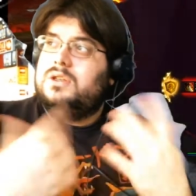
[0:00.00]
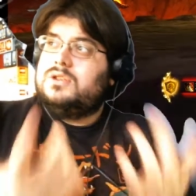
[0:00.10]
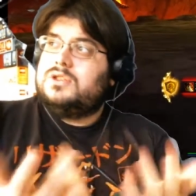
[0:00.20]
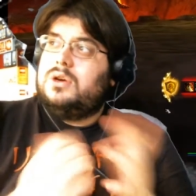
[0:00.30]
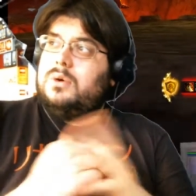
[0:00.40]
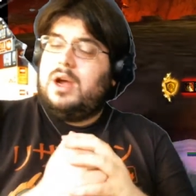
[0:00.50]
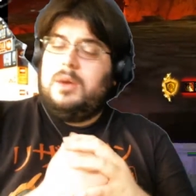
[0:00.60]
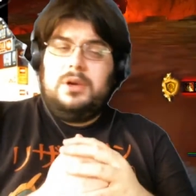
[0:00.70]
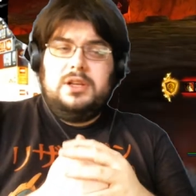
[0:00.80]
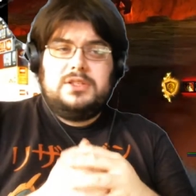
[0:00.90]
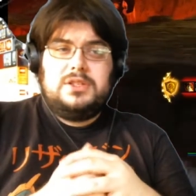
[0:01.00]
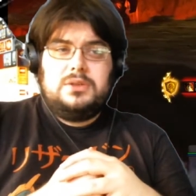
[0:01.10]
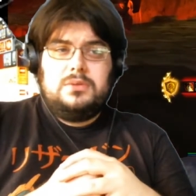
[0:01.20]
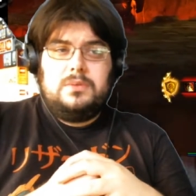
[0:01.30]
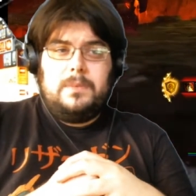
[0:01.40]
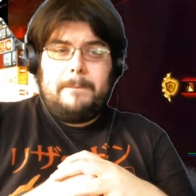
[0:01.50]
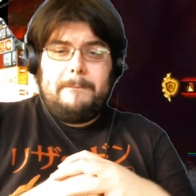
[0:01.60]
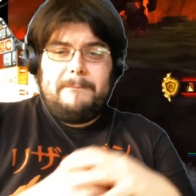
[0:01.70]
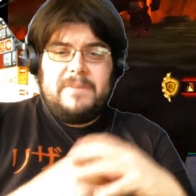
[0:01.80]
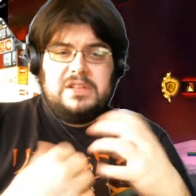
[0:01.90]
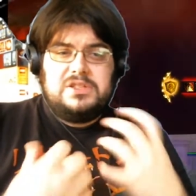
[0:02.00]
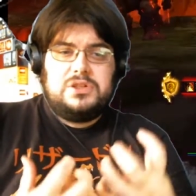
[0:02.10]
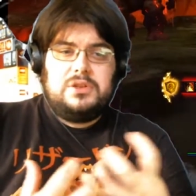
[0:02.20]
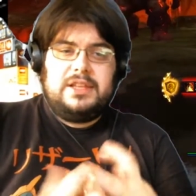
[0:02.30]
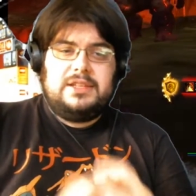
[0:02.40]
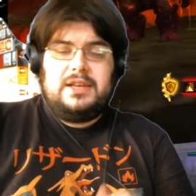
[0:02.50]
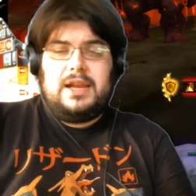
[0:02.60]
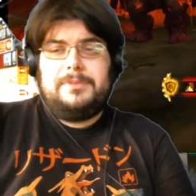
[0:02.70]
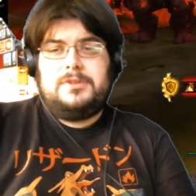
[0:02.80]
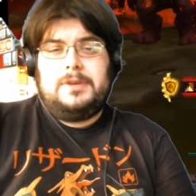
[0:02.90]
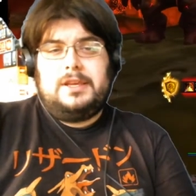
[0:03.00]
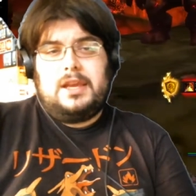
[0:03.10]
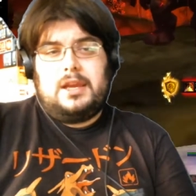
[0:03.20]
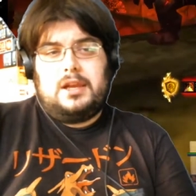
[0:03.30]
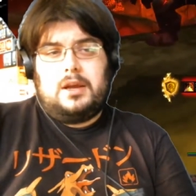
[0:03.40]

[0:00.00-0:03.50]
So I wanted to ensure that didn't happen to me again.